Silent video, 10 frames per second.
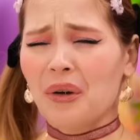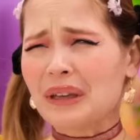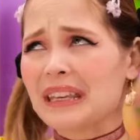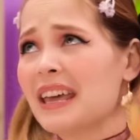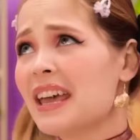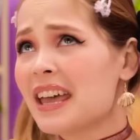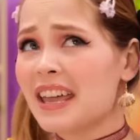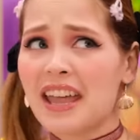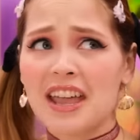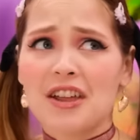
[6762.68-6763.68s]

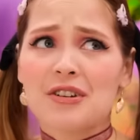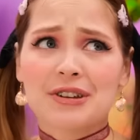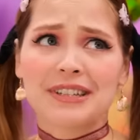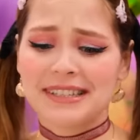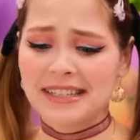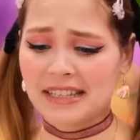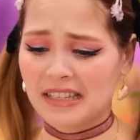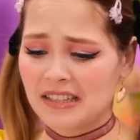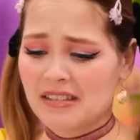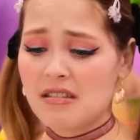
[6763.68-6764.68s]
Okay, here it
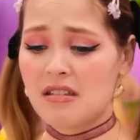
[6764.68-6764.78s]
is.